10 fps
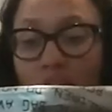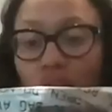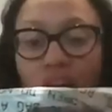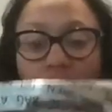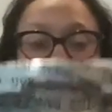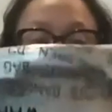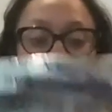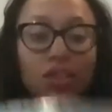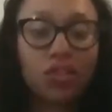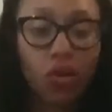Okay,
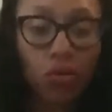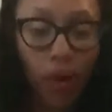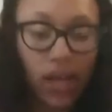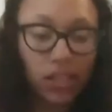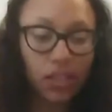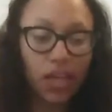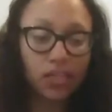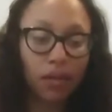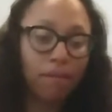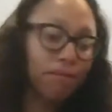so it weighs, it
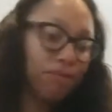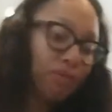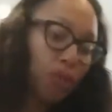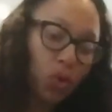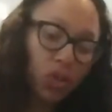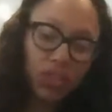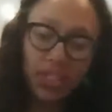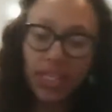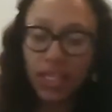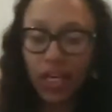has a
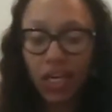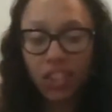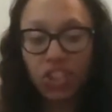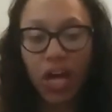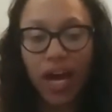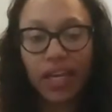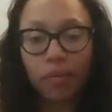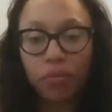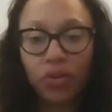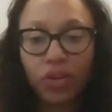fourteen inch
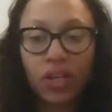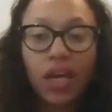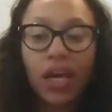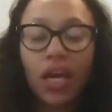diameter,